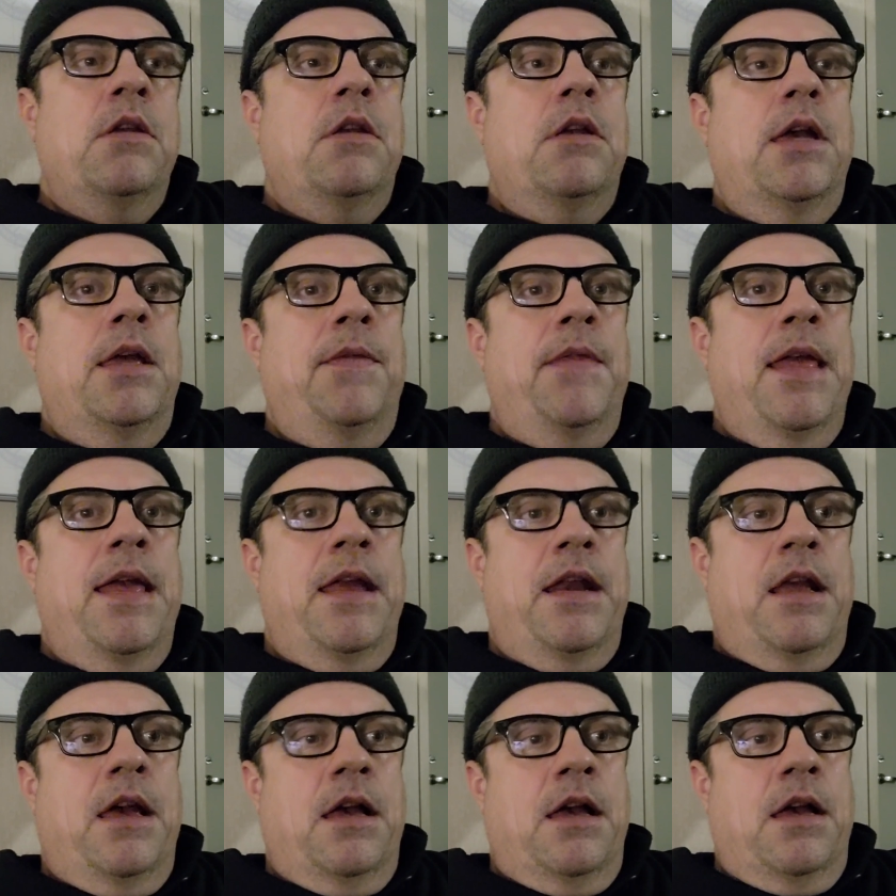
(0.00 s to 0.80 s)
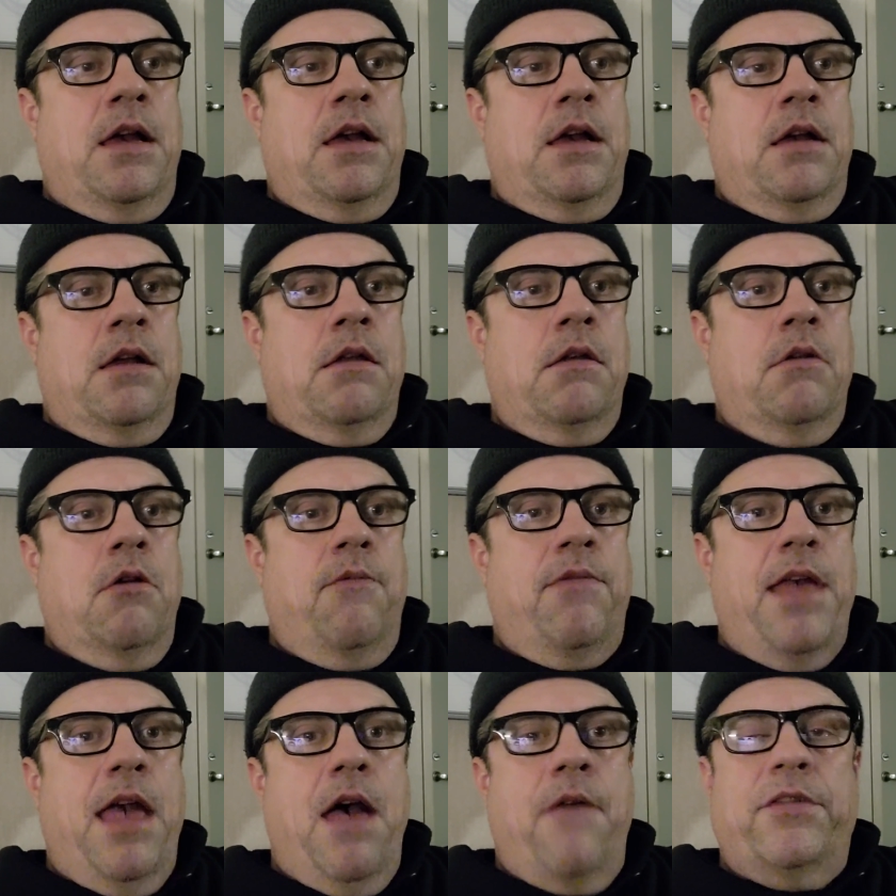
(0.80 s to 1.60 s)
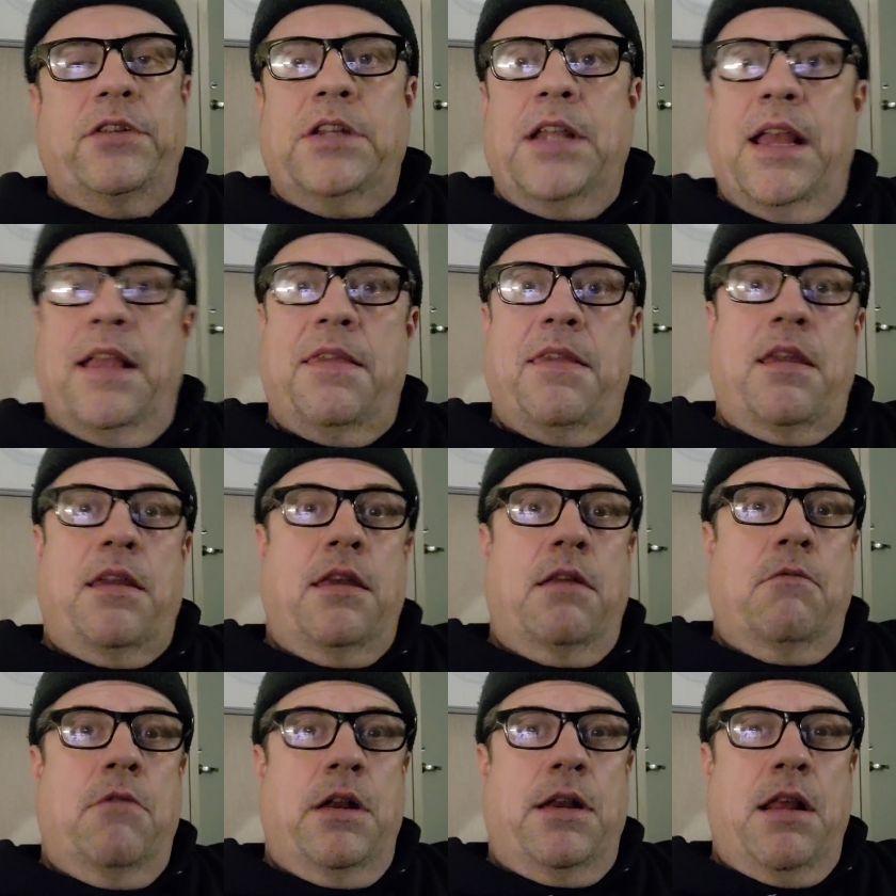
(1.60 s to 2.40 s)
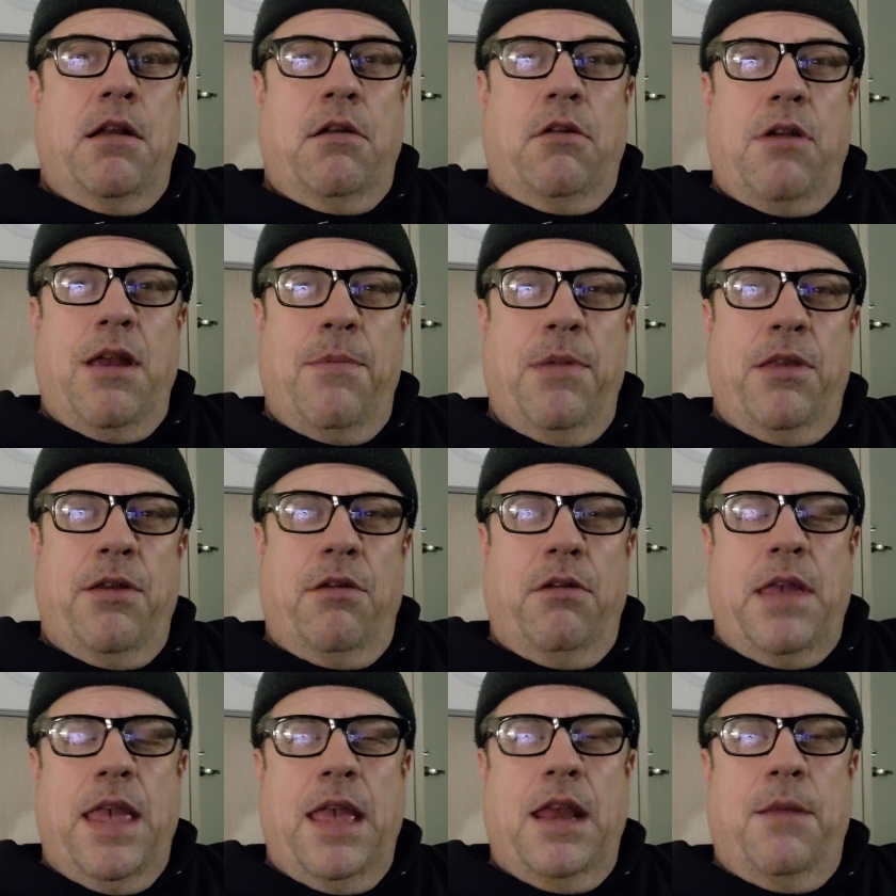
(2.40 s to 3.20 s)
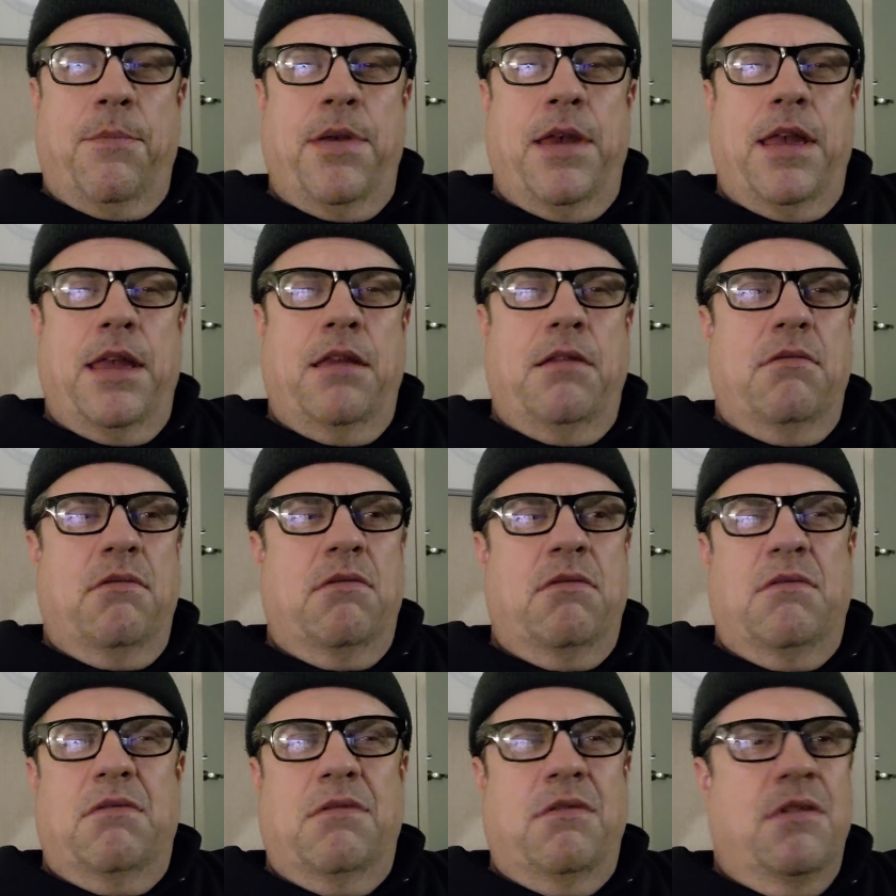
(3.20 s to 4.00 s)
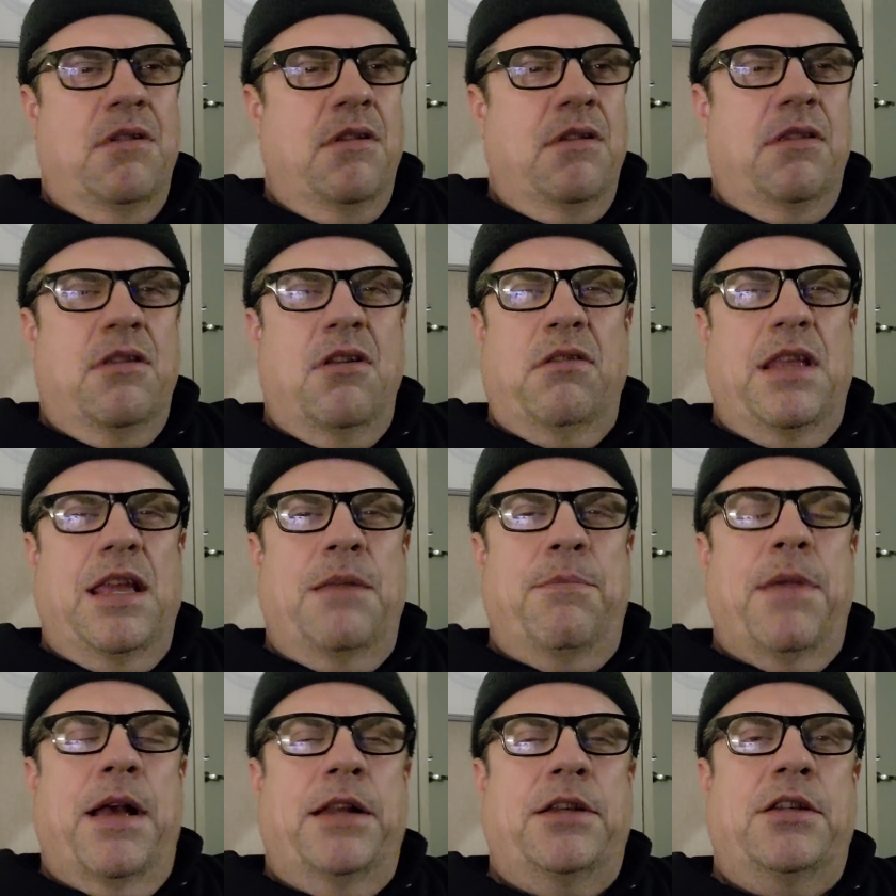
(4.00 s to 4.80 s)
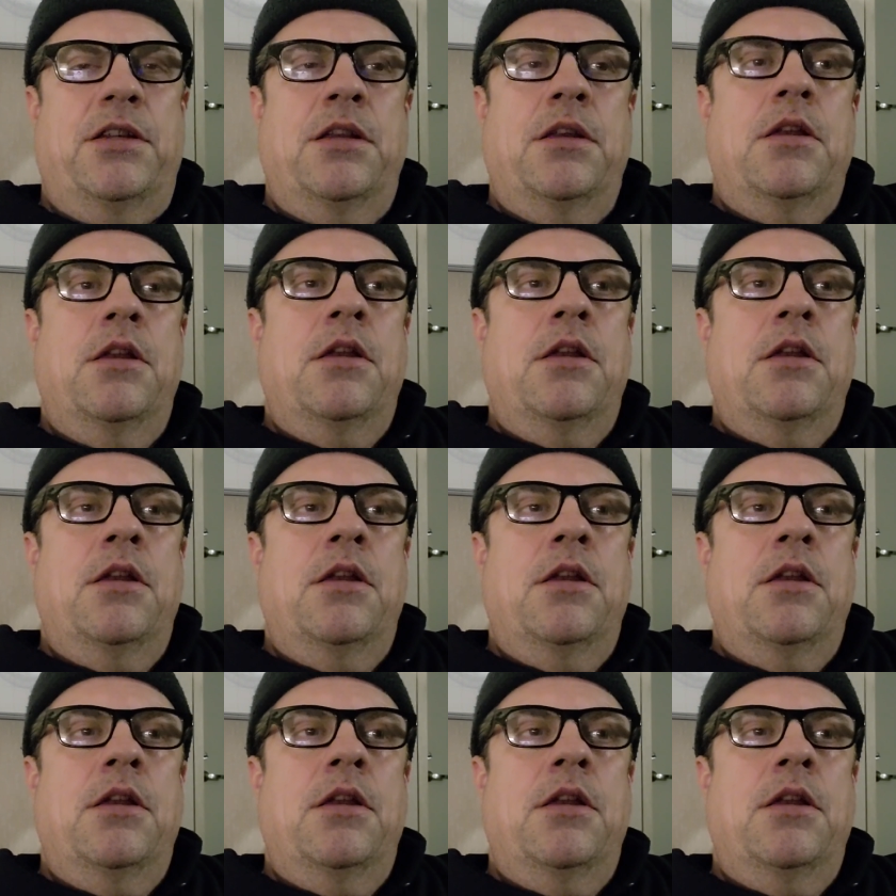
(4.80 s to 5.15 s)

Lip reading: And then hopefully I'll have a chance I can run down and grab a little can of paint. Don't need much.